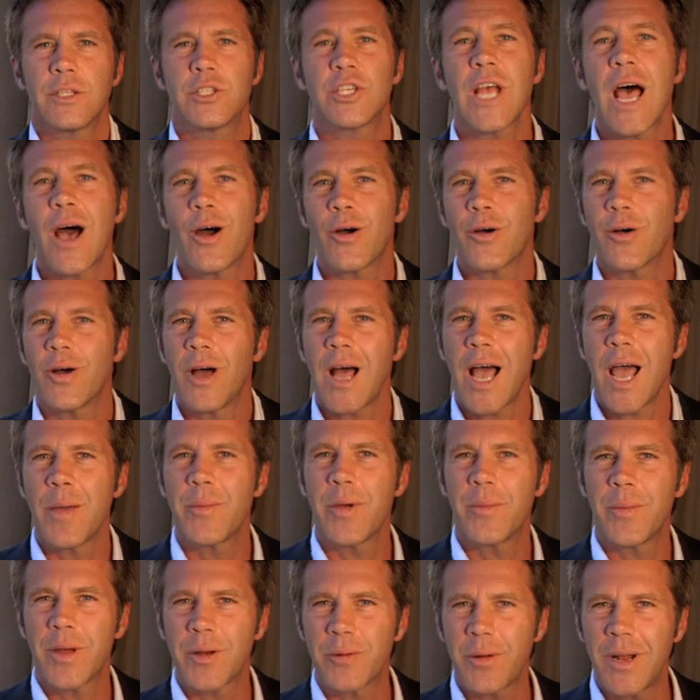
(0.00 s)
Ciao,
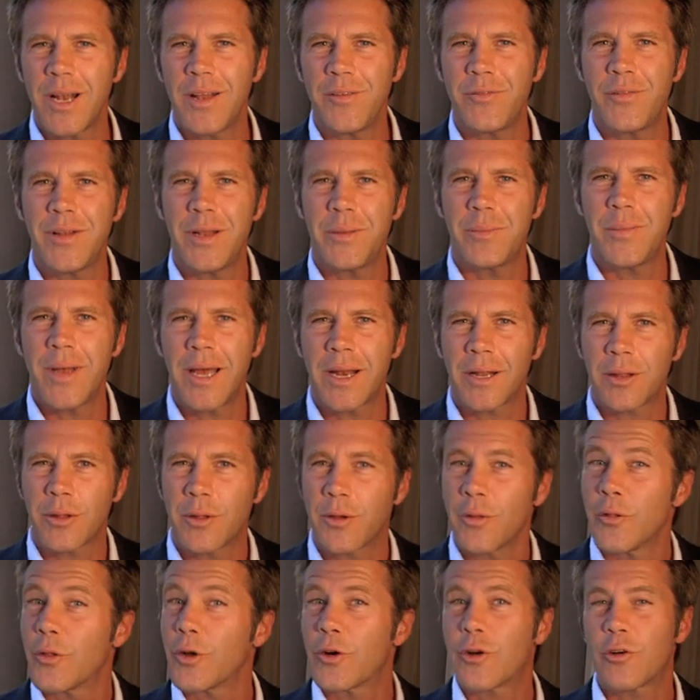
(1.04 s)
I'm Emanuele
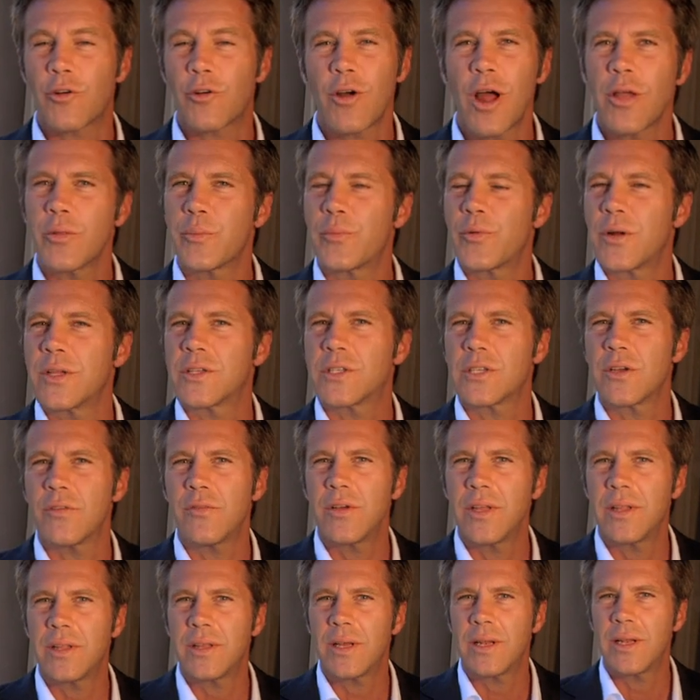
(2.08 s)
Filiberto, the Crown Prince
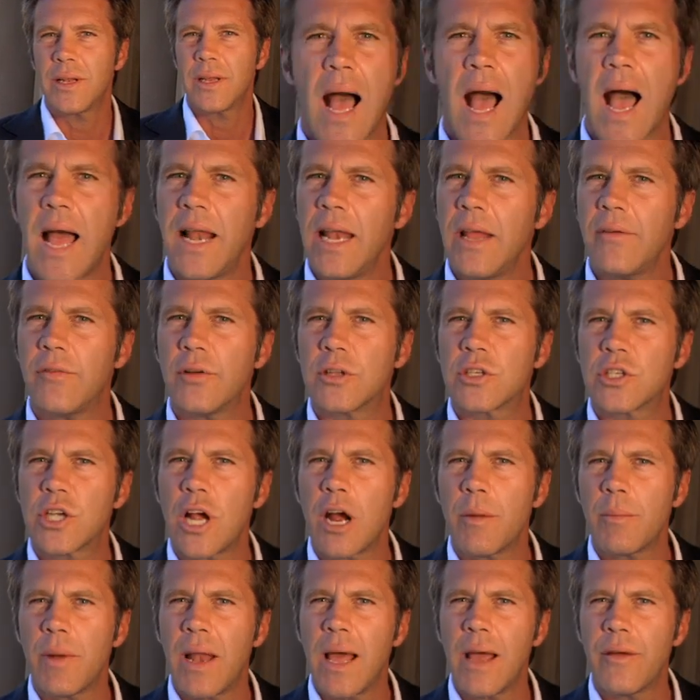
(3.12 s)
of Italy. I live a
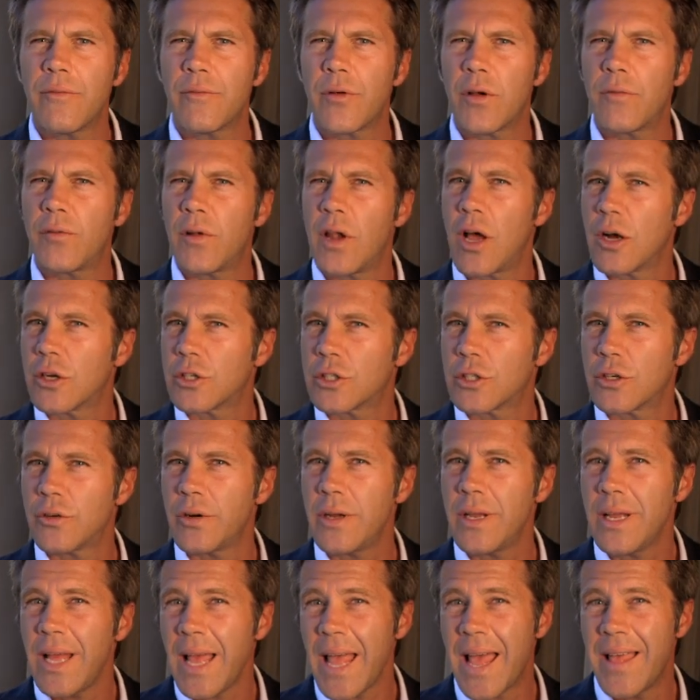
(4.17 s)
charmed life of
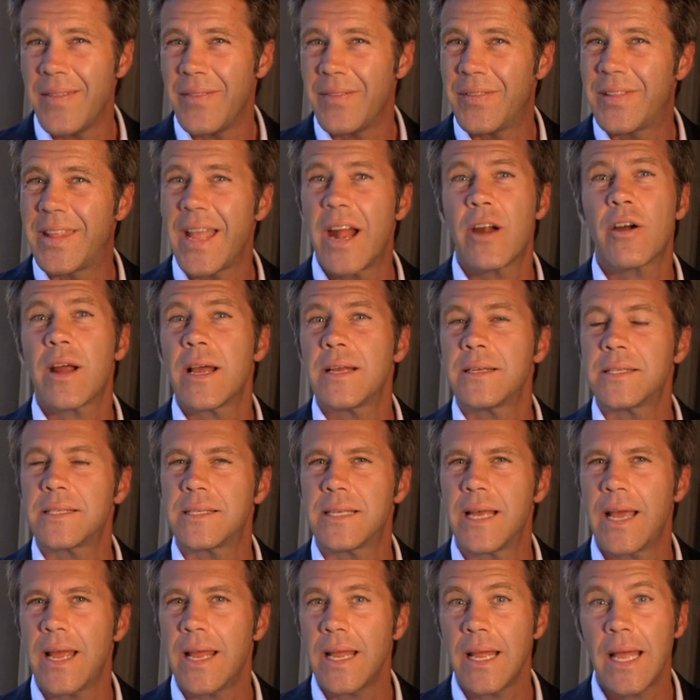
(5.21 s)
luxury and, dare I
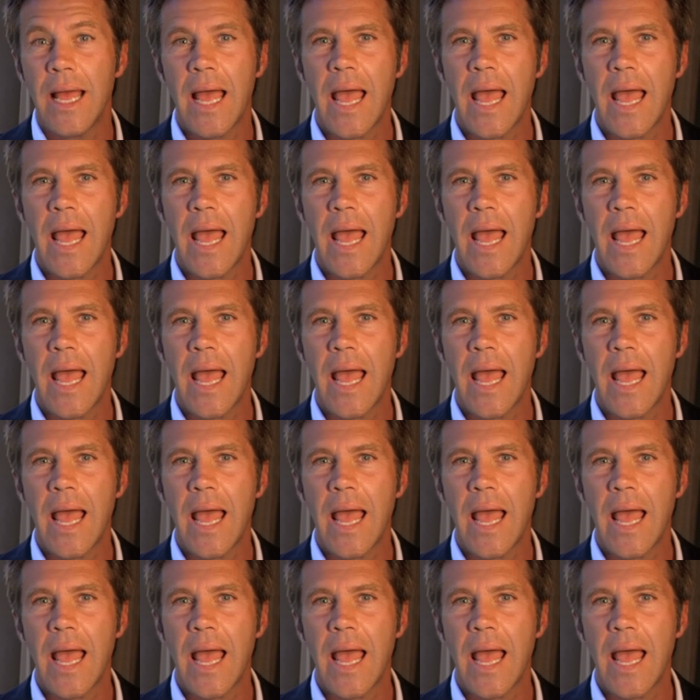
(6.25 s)
say,